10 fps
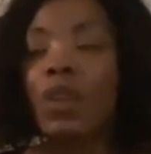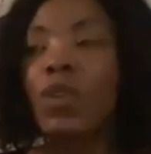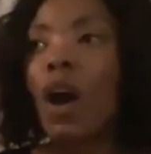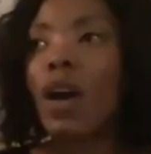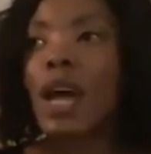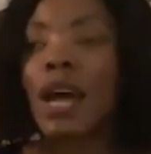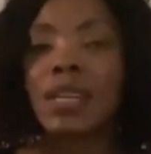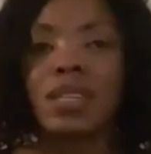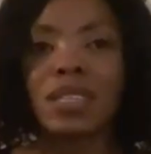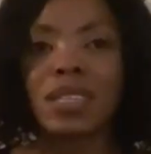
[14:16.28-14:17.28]
not
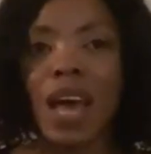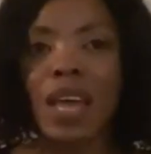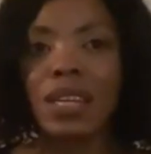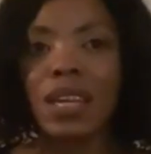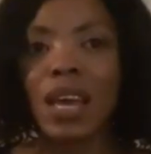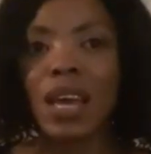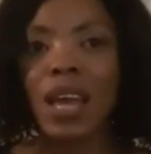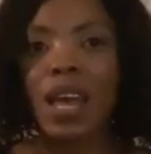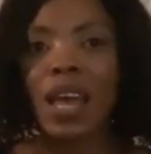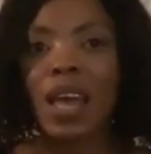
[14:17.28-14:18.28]

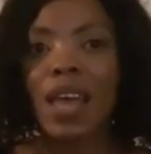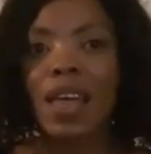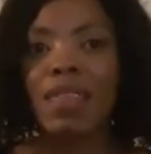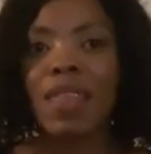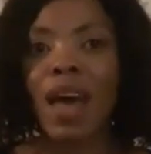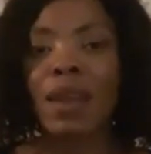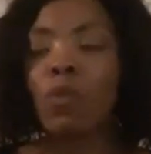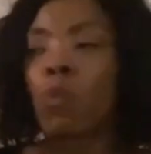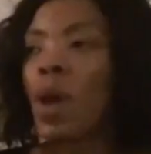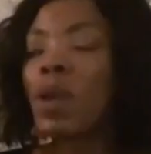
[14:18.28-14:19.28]
understanding
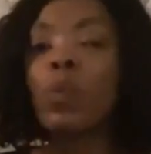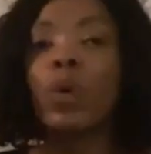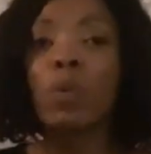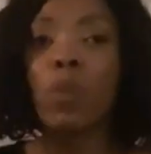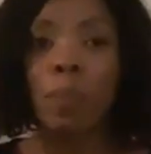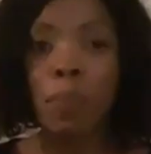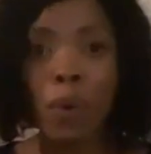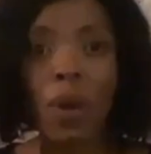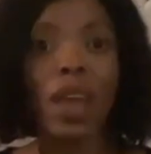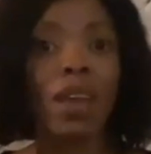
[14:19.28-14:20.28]
that when we were
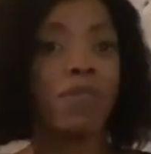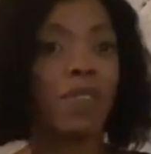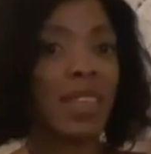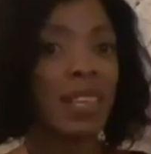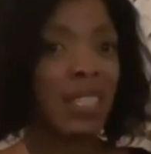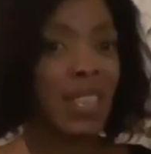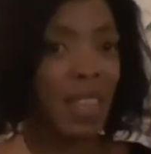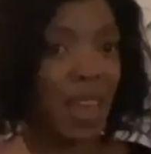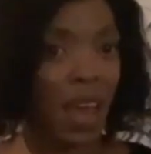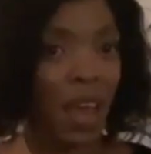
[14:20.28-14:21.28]
praying for this
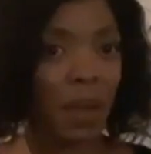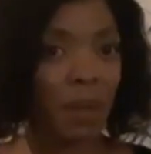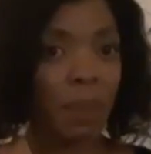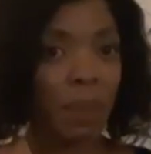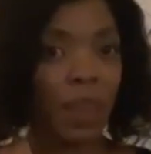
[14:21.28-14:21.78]
thing,